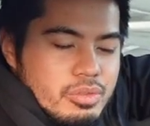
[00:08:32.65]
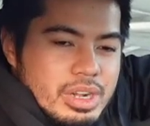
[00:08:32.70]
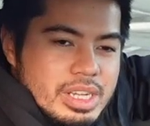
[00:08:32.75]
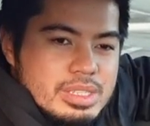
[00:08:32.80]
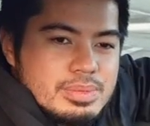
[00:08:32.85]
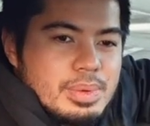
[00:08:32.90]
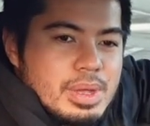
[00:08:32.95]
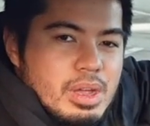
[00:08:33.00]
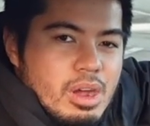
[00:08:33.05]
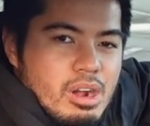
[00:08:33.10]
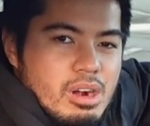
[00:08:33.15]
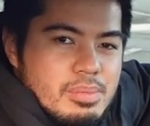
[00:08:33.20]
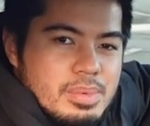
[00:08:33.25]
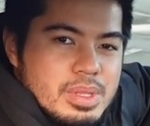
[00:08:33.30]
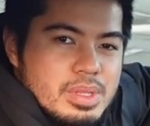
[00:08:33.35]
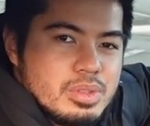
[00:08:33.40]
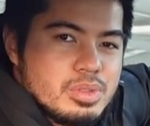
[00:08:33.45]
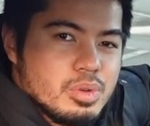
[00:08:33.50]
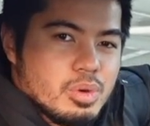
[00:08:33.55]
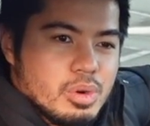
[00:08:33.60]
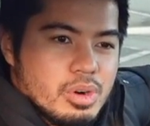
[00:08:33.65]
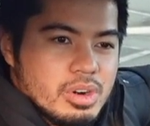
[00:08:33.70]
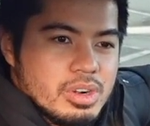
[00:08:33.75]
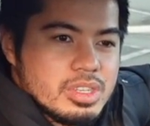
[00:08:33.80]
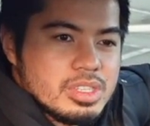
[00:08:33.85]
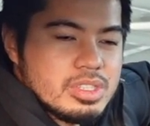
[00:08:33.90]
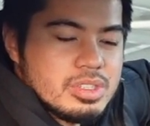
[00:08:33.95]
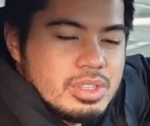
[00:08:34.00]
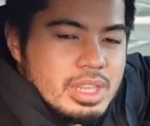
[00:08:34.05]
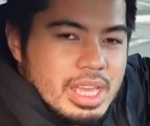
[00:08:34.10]
rest my arm on the door
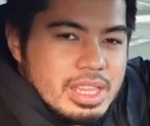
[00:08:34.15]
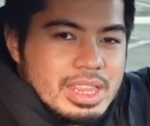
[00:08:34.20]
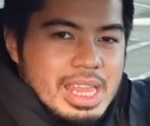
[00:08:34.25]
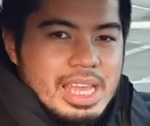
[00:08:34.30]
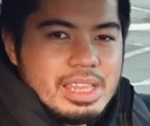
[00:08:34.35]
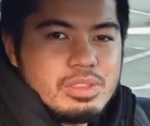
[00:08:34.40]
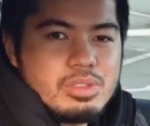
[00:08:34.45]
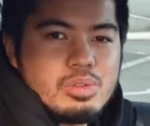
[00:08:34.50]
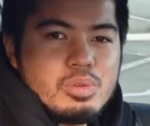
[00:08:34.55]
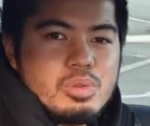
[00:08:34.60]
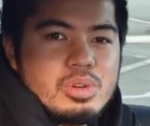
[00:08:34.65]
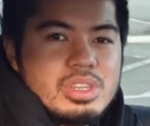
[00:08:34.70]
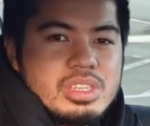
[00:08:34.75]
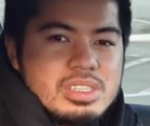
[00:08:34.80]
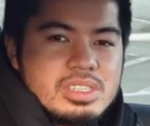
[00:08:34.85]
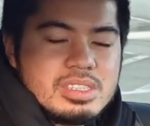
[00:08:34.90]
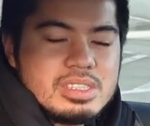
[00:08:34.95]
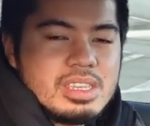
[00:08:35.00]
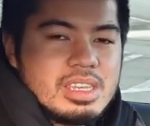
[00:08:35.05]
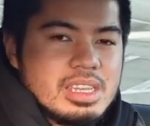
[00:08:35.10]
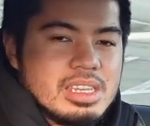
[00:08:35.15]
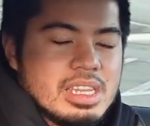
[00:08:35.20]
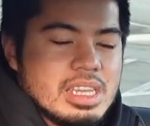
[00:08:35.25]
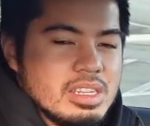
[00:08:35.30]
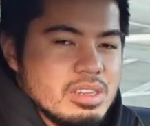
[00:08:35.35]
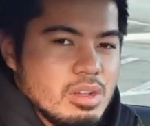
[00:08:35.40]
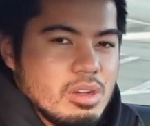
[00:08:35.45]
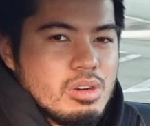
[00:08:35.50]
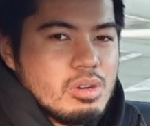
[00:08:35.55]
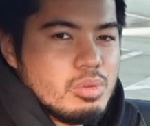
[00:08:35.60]
so that that noise
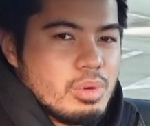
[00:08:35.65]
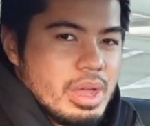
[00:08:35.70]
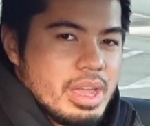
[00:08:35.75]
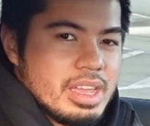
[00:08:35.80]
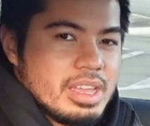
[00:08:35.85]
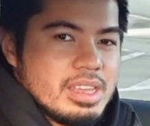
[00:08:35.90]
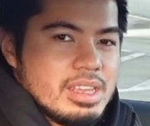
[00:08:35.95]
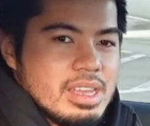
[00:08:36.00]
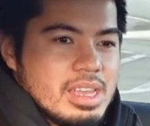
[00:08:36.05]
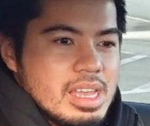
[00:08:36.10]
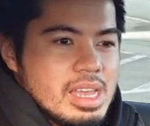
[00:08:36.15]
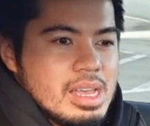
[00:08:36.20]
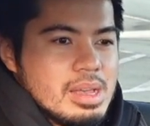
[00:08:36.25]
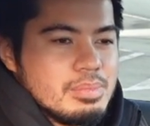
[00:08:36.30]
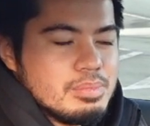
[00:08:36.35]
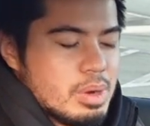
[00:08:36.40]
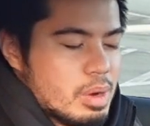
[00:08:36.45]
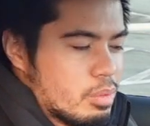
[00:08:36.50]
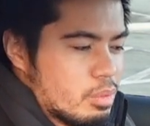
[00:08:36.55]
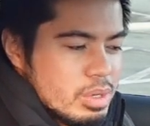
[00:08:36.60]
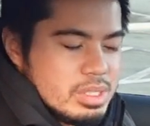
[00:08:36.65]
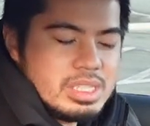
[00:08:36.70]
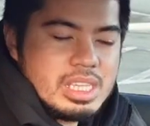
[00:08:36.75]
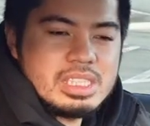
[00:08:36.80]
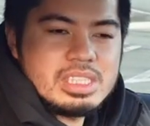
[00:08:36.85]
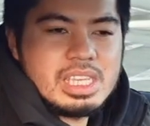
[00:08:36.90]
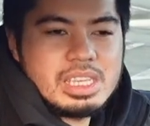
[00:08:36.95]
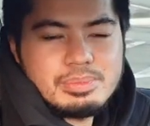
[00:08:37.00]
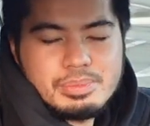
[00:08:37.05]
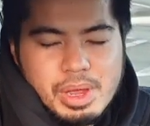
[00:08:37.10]
can go away. But once I
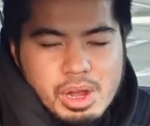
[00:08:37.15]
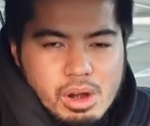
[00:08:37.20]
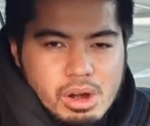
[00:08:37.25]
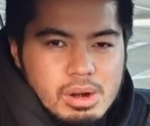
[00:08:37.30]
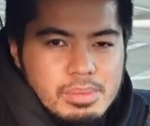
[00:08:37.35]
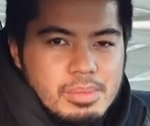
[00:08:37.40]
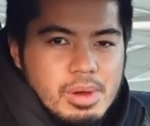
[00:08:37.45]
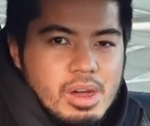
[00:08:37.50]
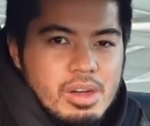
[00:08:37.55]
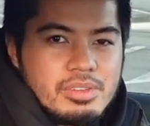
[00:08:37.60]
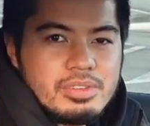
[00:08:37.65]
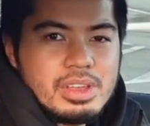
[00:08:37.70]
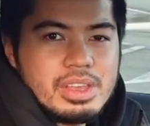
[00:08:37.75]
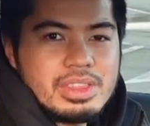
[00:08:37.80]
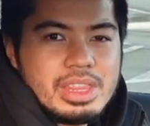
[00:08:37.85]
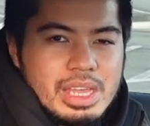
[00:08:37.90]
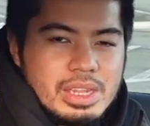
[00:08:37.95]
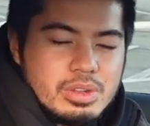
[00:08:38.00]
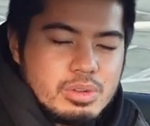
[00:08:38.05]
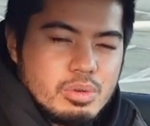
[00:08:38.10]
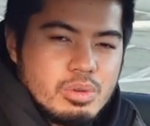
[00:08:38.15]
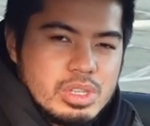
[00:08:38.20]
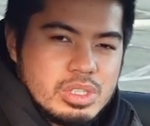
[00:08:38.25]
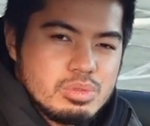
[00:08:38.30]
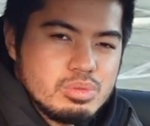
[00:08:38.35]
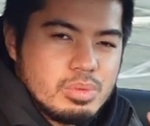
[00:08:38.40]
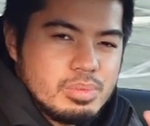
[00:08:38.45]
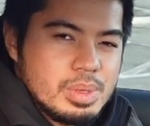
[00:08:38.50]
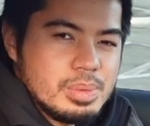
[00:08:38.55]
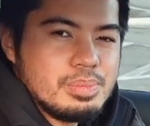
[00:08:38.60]
take my arm off, that
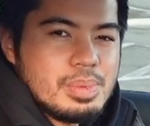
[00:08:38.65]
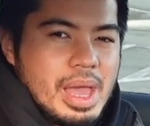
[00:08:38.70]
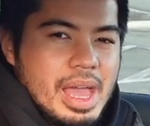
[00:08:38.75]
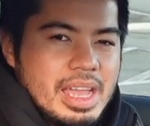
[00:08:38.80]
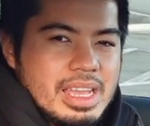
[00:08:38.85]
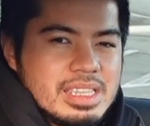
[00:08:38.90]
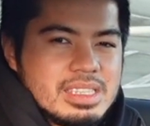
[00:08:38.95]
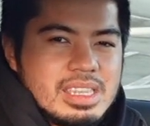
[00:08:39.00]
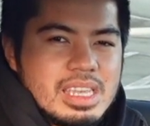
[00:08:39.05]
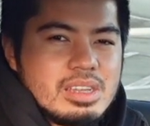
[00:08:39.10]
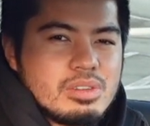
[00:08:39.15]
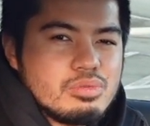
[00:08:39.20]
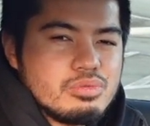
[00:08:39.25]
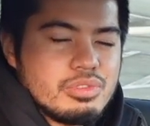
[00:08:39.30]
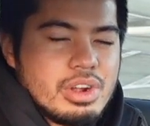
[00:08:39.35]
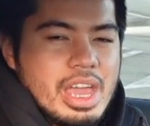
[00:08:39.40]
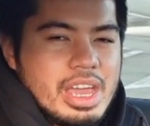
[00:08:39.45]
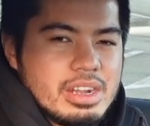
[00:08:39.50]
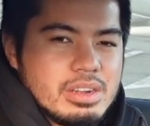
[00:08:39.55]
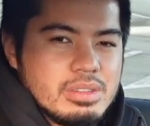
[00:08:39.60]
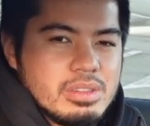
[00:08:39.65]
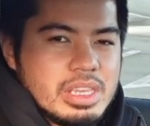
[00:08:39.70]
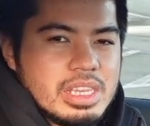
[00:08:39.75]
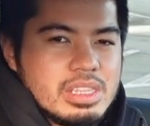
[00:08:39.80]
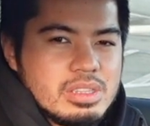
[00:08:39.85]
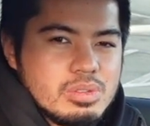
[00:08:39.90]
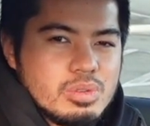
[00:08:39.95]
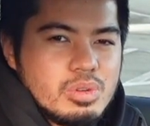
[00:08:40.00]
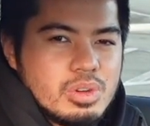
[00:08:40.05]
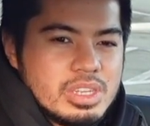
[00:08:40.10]
noise will be back. It's like a rattling
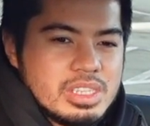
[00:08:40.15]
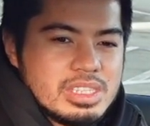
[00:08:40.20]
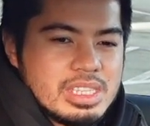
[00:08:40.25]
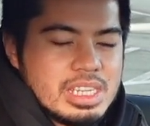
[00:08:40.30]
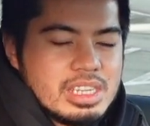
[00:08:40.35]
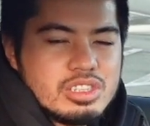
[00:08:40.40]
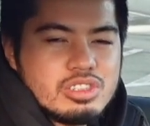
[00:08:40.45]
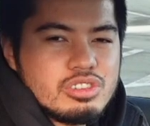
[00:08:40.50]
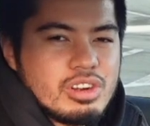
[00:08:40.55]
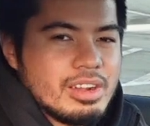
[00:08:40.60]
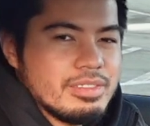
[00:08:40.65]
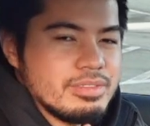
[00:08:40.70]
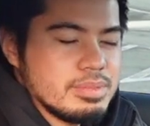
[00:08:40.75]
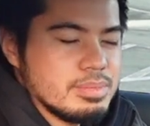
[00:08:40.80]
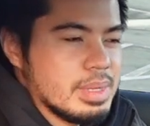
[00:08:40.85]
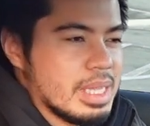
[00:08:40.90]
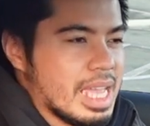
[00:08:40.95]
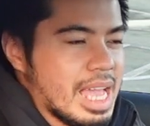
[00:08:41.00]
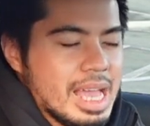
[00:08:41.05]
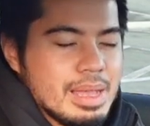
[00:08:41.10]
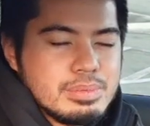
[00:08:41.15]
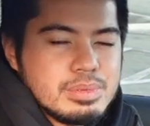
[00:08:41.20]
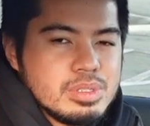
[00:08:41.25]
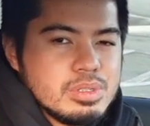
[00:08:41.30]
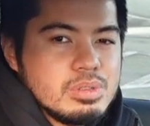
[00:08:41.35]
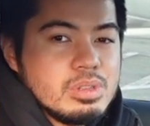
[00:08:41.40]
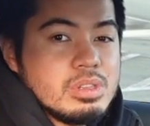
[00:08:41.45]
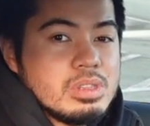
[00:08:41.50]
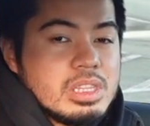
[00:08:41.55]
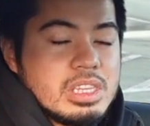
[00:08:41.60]
noise and it drives me
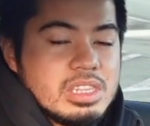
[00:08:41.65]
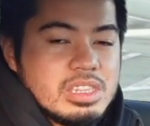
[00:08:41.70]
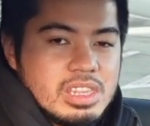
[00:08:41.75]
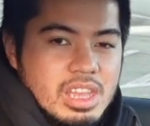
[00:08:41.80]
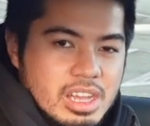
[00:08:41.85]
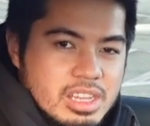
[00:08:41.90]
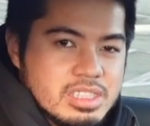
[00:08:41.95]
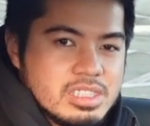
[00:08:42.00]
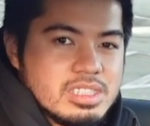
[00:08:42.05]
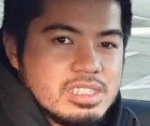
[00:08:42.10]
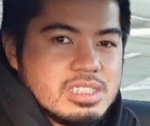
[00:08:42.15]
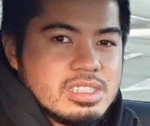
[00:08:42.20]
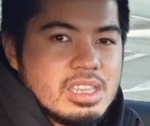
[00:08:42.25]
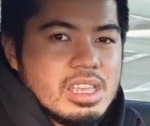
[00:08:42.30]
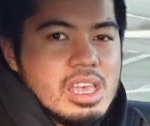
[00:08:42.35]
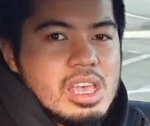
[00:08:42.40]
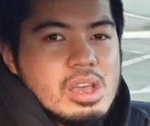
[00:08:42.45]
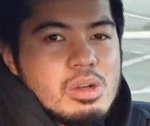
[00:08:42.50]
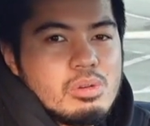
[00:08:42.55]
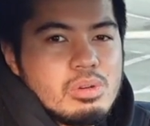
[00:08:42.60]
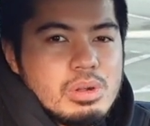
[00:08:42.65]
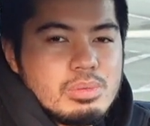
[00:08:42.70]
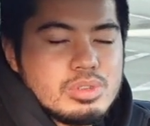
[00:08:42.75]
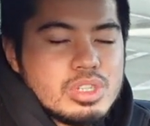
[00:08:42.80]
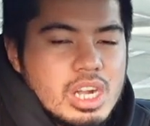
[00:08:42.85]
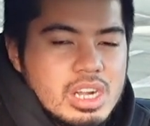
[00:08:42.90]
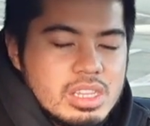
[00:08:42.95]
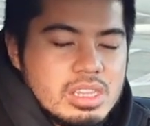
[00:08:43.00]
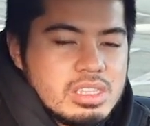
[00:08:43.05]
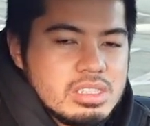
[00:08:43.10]
absolutely nuts when I'm
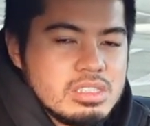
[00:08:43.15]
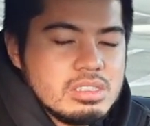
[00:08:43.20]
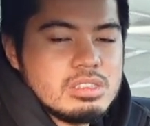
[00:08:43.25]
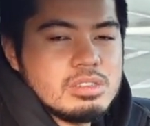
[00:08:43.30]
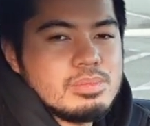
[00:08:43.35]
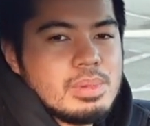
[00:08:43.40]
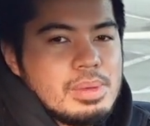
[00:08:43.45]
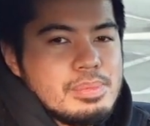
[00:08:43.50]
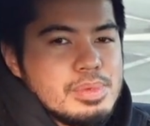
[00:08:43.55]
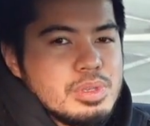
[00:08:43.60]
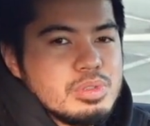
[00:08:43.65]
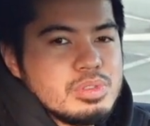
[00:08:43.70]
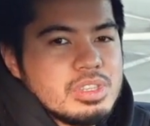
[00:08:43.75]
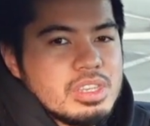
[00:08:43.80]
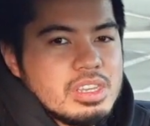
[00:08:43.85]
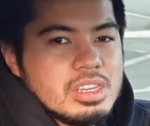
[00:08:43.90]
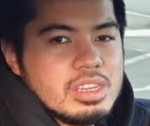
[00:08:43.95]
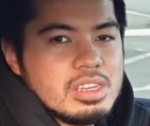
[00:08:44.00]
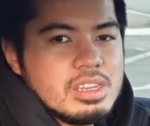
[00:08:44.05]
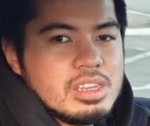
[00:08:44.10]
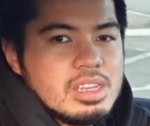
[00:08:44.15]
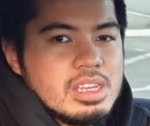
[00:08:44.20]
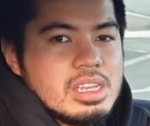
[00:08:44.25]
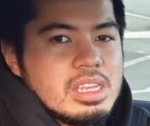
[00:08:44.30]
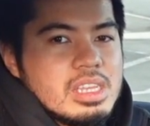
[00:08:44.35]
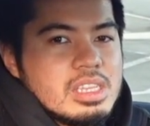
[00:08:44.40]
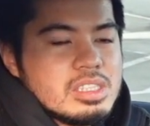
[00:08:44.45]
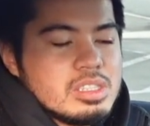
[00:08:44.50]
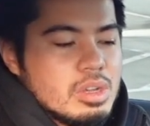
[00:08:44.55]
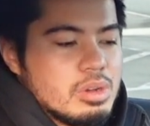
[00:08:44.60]
trying to listen to my music.
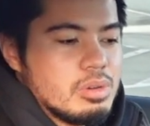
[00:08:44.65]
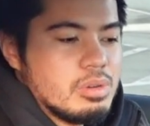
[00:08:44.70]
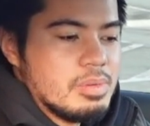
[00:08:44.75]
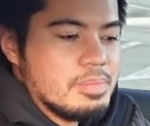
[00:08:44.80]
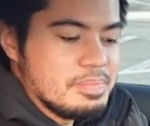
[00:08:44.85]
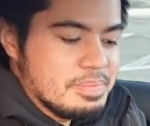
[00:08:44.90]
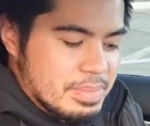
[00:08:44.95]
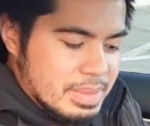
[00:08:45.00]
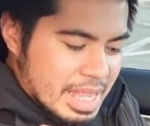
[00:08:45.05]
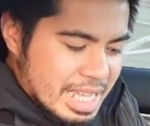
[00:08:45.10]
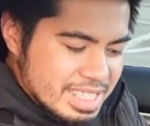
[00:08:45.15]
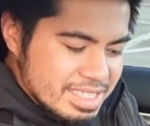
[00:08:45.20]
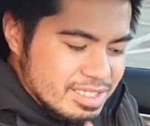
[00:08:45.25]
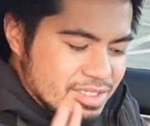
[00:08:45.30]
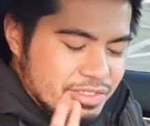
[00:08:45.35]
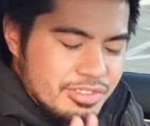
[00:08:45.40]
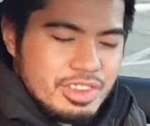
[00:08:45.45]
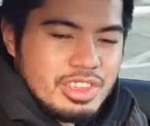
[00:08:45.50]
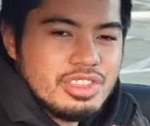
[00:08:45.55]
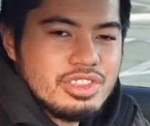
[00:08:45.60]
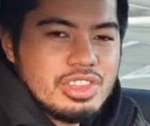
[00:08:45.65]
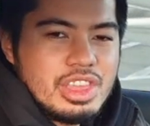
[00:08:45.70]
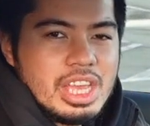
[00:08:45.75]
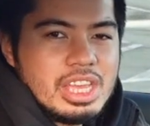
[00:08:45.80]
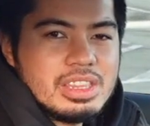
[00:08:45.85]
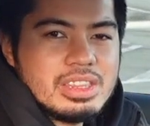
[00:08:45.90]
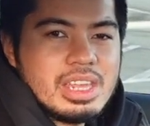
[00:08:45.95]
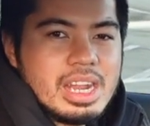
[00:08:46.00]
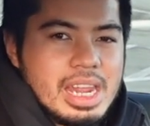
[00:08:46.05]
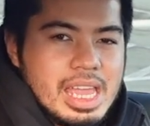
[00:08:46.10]
So that's the fifth
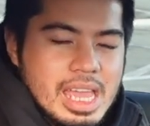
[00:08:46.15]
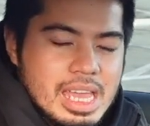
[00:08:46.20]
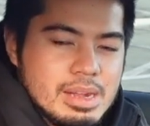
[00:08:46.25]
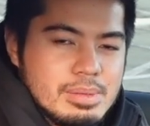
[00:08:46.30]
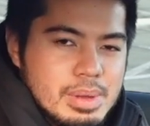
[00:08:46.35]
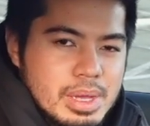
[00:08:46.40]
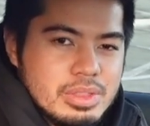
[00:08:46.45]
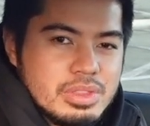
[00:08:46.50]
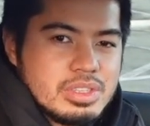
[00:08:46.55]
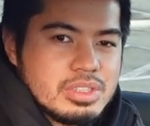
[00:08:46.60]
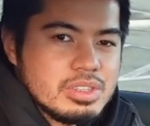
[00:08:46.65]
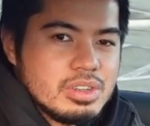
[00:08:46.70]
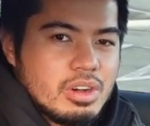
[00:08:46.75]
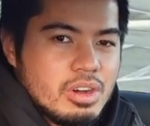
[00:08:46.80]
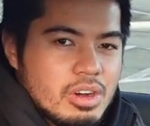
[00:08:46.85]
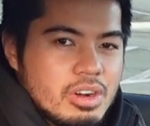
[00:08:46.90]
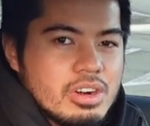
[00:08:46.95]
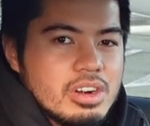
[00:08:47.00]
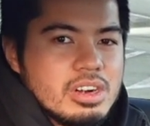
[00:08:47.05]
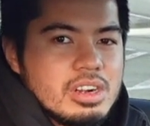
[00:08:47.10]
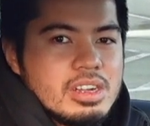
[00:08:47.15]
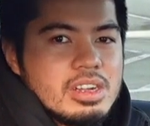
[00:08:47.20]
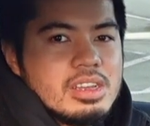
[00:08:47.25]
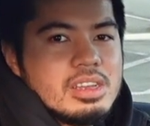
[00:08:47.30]
thing that I hate about this car.